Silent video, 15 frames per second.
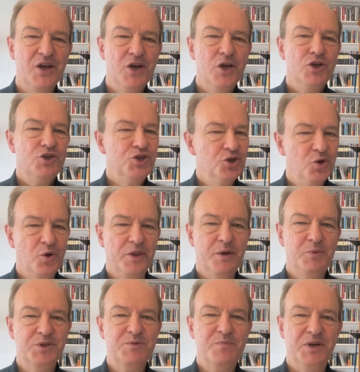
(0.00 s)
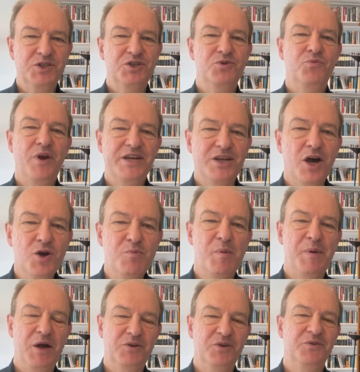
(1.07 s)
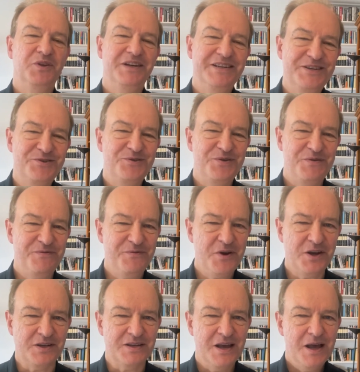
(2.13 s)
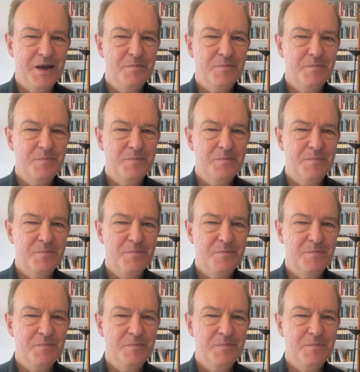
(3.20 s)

Sure, there wasn't much to write home about on the literary front,